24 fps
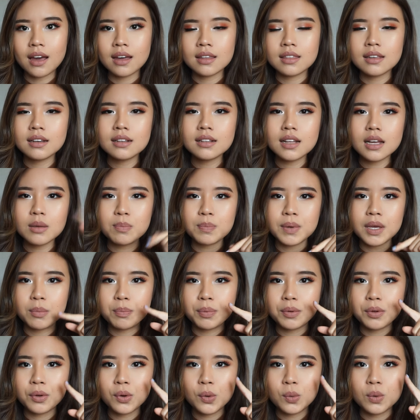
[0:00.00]
I think like
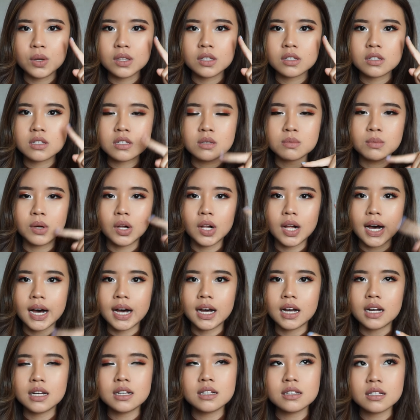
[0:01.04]
people with small
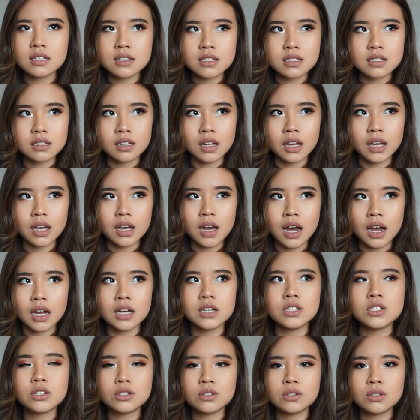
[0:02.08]
eyes like
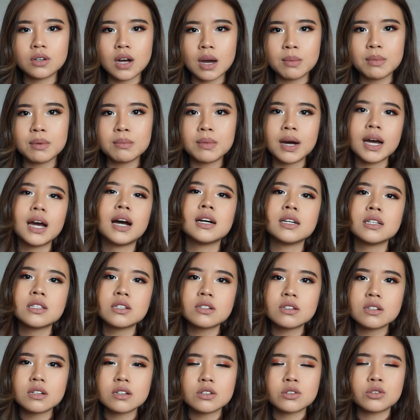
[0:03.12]
I do, I mean my eyes
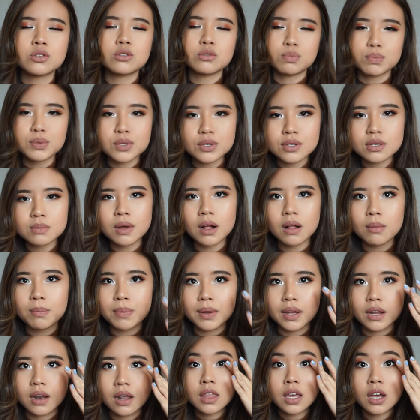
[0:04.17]
aren't super small,
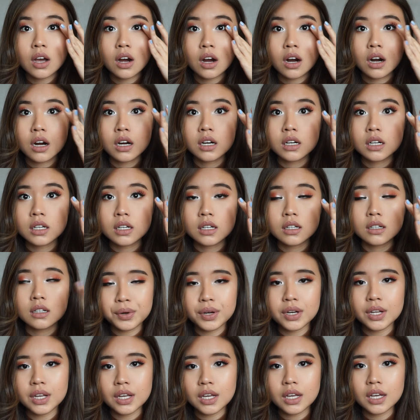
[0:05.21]
but they are
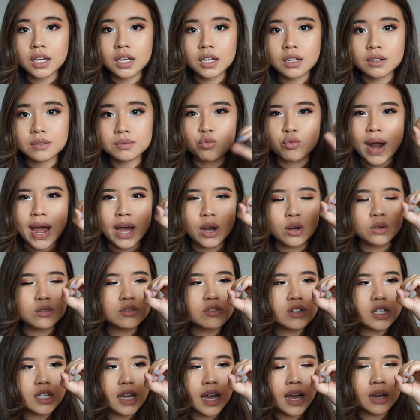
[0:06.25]
pretty
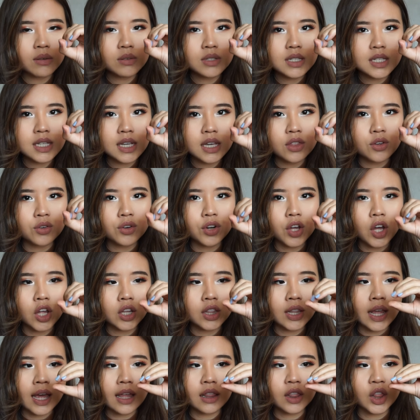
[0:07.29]
round. I would say they're
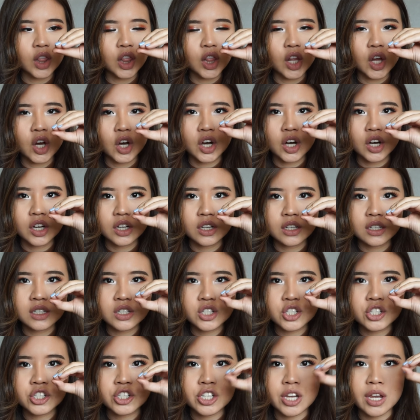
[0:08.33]
not that long
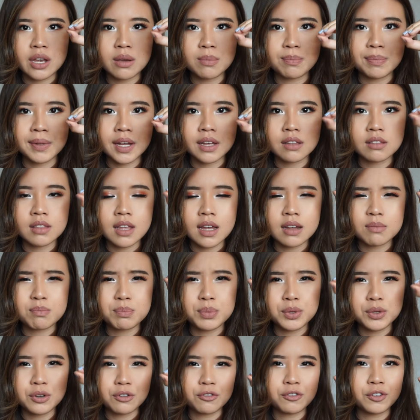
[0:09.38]
shape, like that
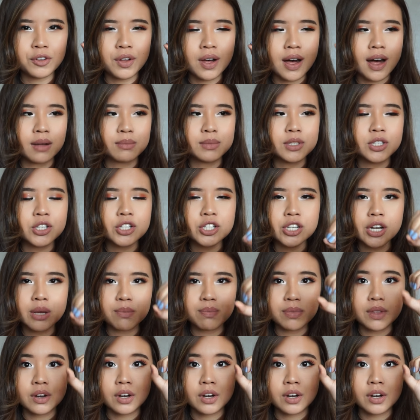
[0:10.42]
beautiful almond shape.